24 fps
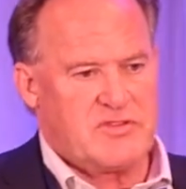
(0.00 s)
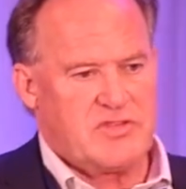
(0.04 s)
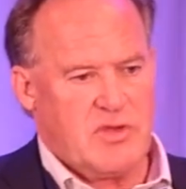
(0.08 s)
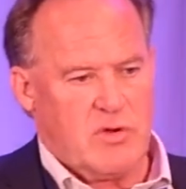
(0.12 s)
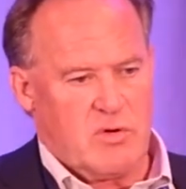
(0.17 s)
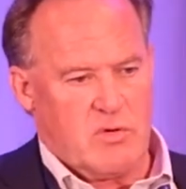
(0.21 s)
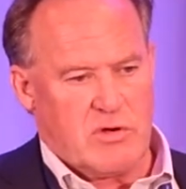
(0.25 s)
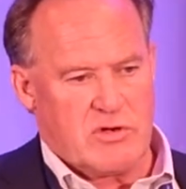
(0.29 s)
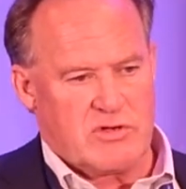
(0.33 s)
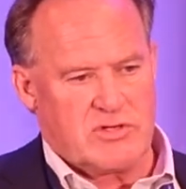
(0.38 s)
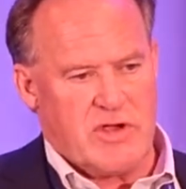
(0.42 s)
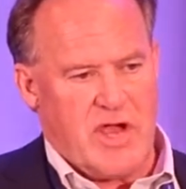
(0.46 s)
So
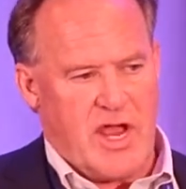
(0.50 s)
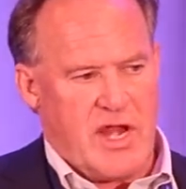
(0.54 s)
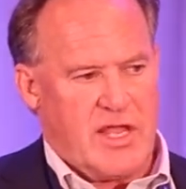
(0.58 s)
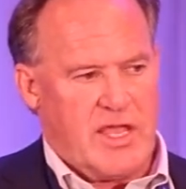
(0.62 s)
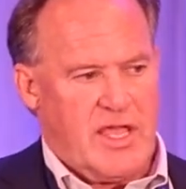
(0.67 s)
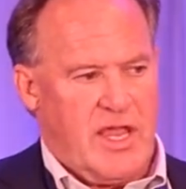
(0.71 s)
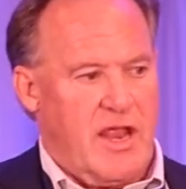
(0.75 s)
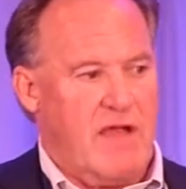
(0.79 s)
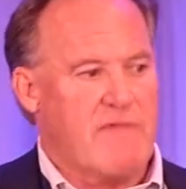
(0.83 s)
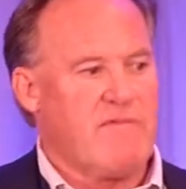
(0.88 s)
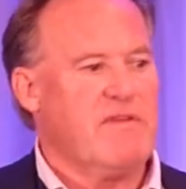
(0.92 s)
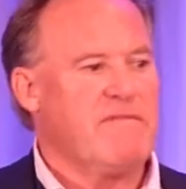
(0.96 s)
we're trying to
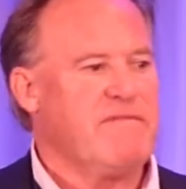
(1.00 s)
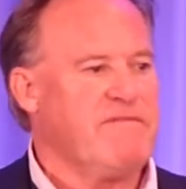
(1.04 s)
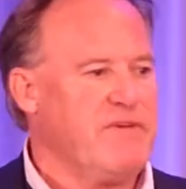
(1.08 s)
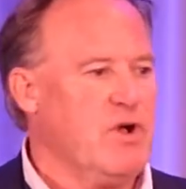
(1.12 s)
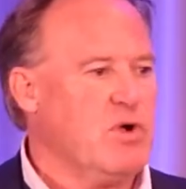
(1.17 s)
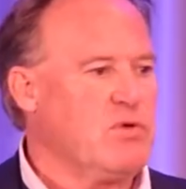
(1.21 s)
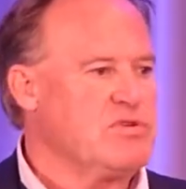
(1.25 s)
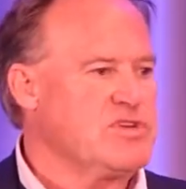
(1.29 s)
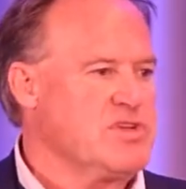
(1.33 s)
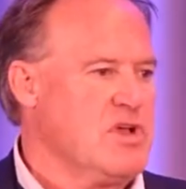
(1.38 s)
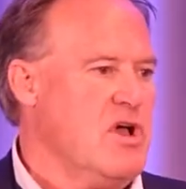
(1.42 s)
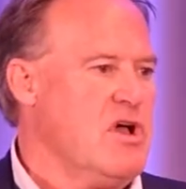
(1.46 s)
get every
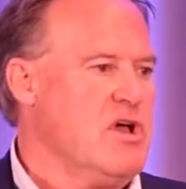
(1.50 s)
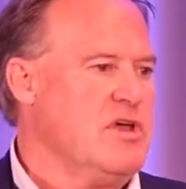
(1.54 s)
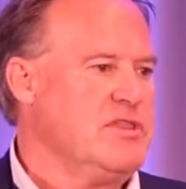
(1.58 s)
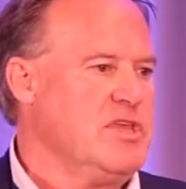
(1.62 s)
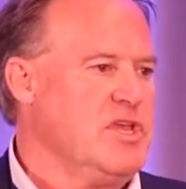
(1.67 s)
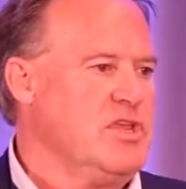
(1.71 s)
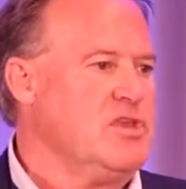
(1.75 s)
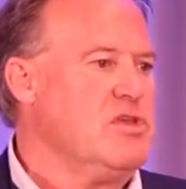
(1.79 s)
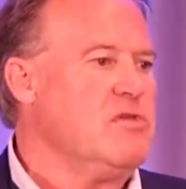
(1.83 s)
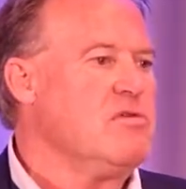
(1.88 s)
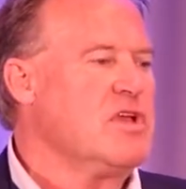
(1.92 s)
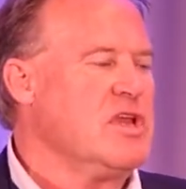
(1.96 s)
photon
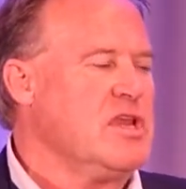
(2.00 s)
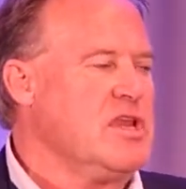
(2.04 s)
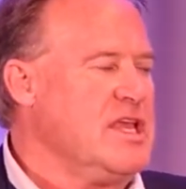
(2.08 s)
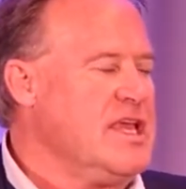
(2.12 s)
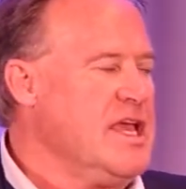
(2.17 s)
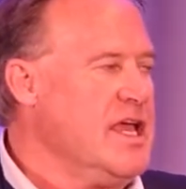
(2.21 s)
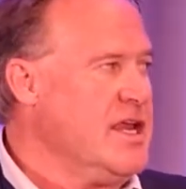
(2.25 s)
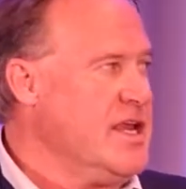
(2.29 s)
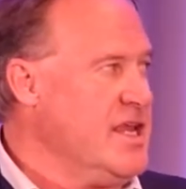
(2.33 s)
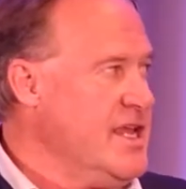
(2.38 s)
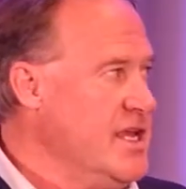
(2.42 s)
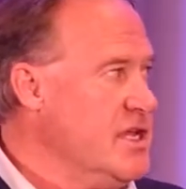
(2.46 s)
that you can
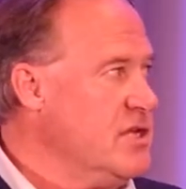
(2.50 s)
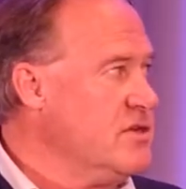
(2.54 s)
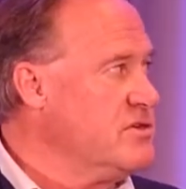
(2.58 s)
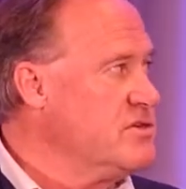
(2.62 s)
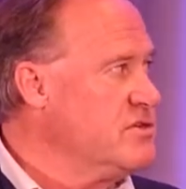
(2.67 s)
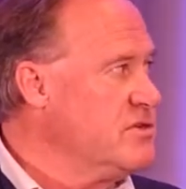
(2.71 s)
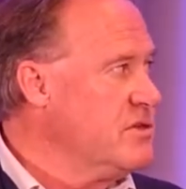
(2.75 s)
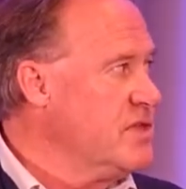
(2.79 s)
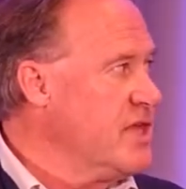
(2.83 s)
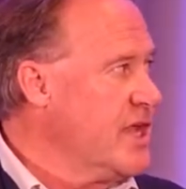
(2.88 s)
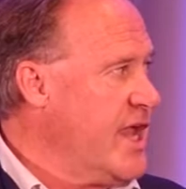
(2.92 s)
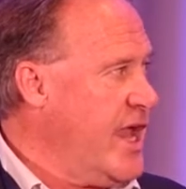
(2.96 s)
get
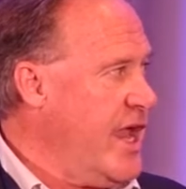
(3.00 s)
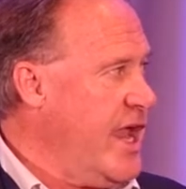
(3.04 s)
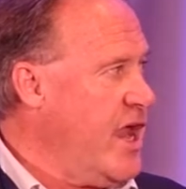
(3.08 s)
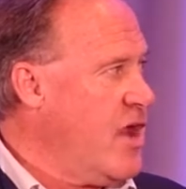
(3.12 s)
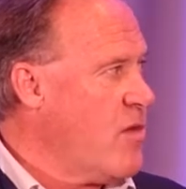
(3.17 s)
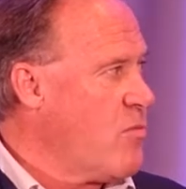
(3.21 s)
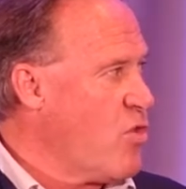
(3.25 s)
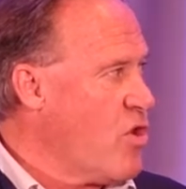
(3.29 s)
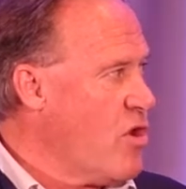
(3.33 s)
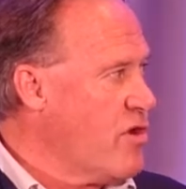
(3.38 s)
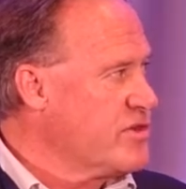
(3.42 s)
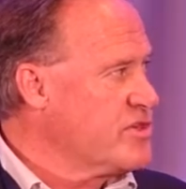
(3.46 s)
into the
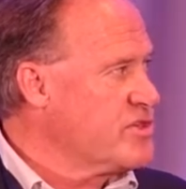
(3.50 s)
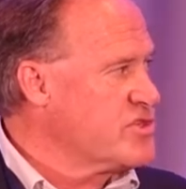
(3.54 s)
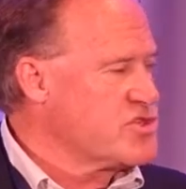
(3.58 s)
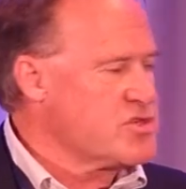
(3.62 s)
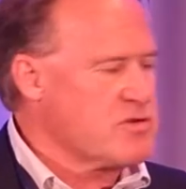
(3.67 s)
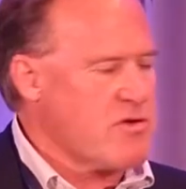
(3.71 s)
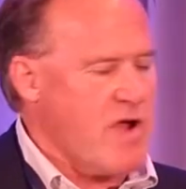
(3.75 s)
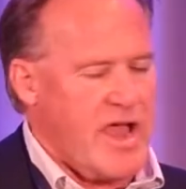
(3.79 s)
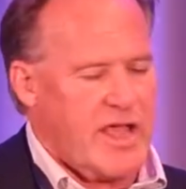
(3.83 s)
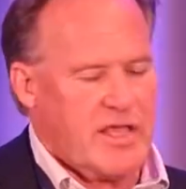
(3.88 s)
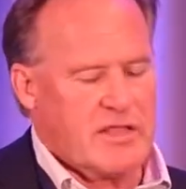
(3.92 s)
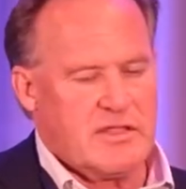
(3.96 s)
camera to
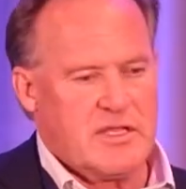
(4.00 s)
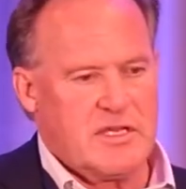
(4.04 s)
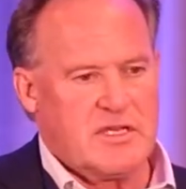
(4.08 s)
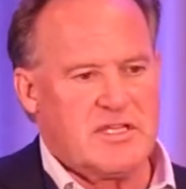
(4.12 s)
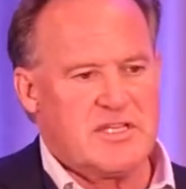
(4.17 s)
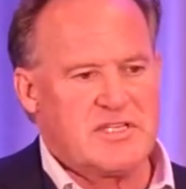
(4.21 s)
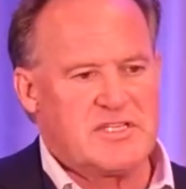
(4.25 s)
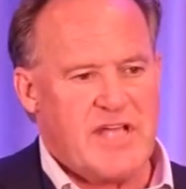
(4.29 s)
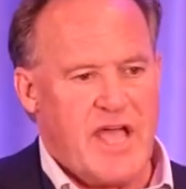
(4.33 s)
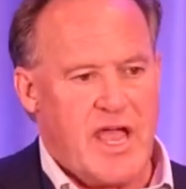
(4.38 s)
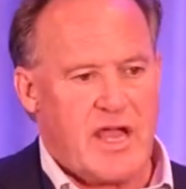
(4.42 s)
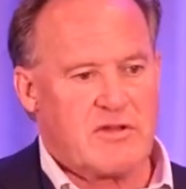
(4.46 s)
strike the
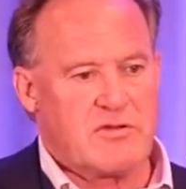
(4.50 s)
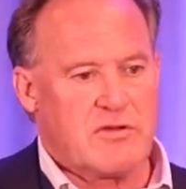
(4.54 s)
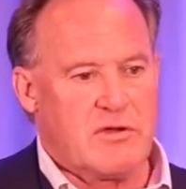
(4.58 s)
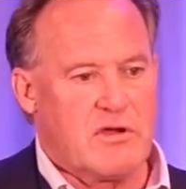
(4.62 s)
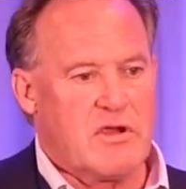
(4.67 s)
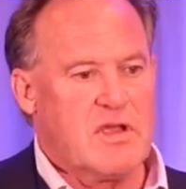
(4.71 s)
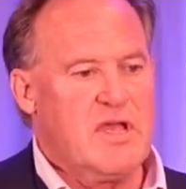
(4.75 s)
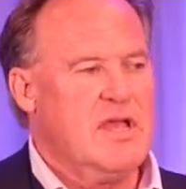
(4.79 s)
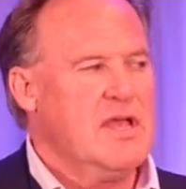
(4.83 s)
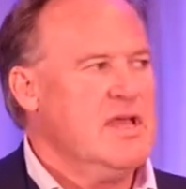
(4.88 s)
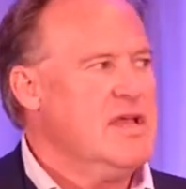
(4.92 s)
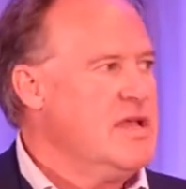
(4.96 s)
detector
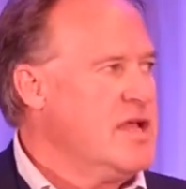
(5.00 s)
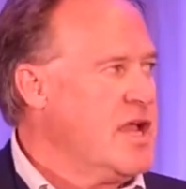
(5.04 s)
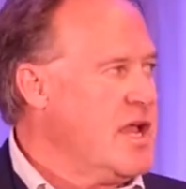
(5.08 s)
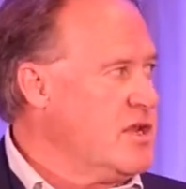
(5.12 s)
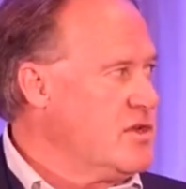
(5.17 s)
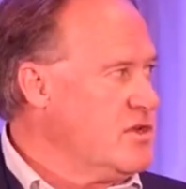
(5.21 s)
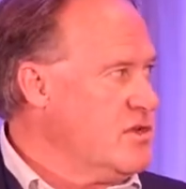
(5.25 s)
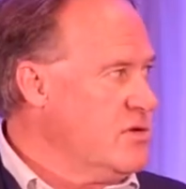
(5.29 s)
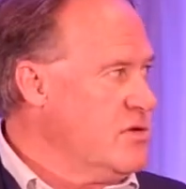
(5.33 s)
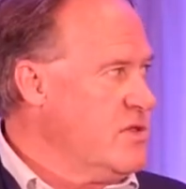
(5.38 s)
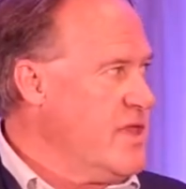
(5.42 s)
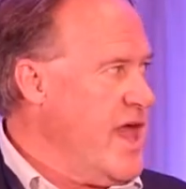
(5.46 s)

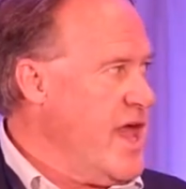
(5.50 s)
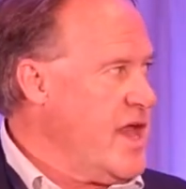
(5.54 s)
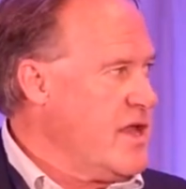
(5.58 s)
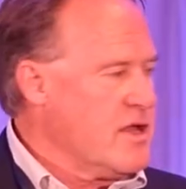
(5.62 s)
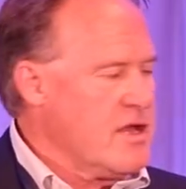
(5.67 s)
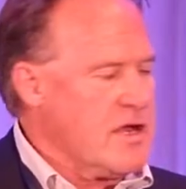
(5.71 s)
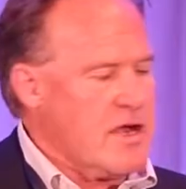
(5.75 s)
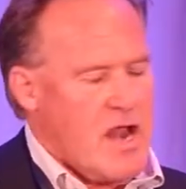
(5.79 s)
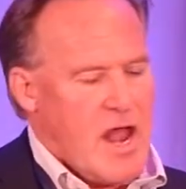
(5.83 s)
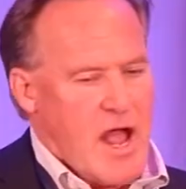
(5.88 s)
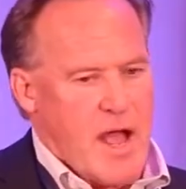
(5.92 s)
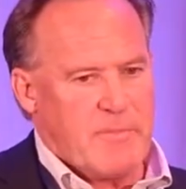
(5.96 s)
and do that
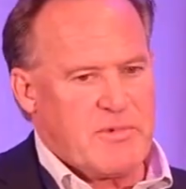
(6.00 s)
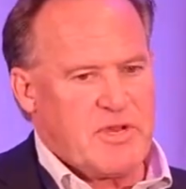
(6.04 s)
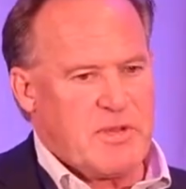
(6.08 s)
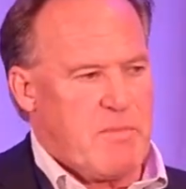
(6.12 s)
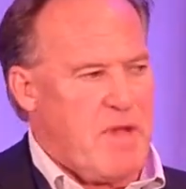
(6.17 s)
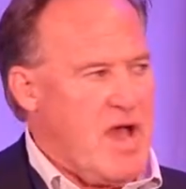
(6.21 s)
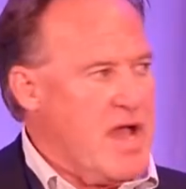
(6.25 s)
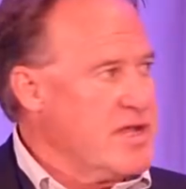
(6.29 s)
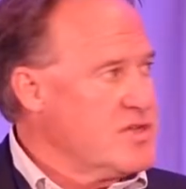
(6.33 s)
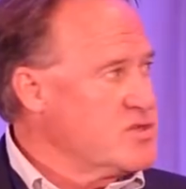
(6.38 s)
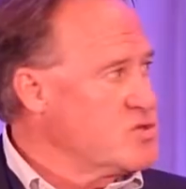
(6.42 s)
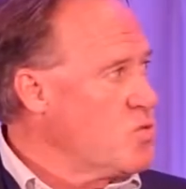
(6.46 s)
in an
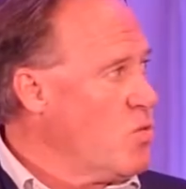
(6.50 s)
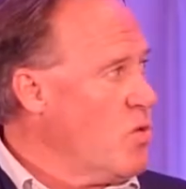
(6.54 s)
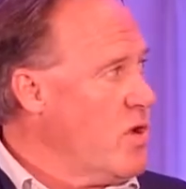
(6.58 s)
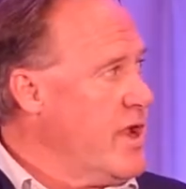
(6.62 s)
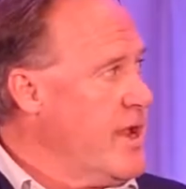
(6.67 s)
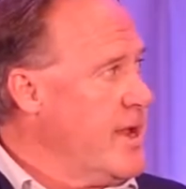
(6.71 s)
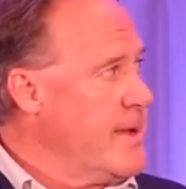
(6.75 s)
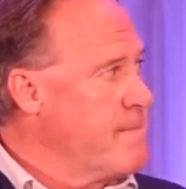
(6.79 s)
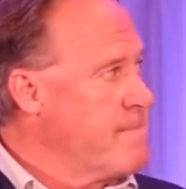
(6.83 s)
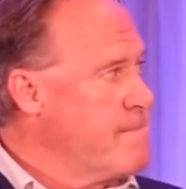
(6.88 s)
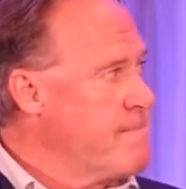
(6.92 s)
optimized way.